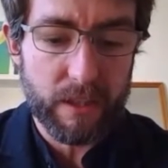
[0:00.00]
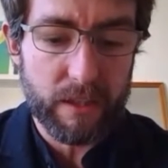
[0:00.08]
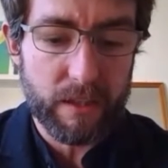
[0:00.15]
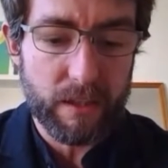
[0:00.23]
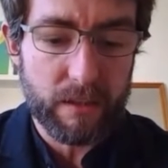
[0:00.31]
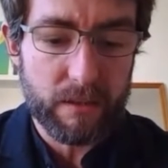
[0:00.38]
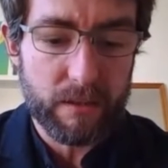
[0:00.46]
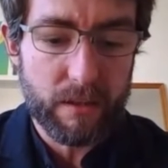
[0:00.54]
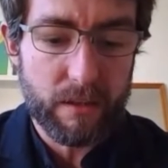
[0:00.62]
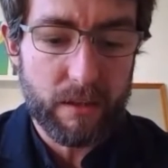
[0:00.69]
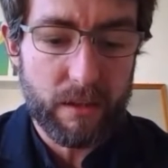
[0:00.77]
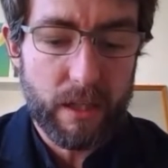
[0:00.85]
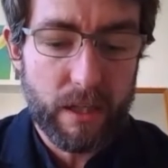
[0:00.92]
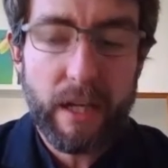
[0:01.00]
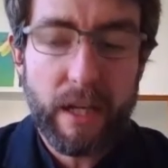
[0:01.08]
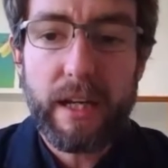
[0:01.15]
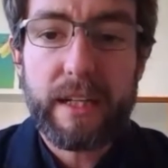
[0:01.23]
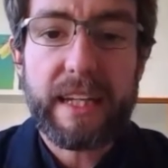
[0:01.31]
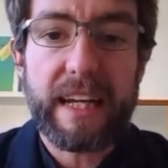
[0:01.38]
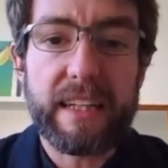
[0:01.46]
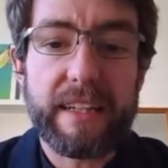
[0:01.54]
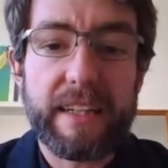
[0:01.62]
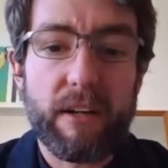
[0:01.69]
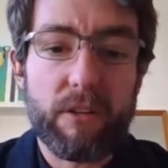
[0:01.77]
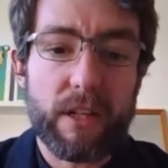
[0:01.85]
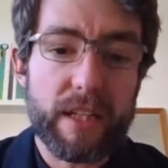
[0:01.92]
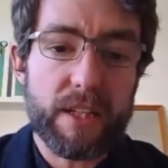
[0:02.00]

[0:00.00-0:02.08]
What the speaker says: ideas. Kenny Dalglish.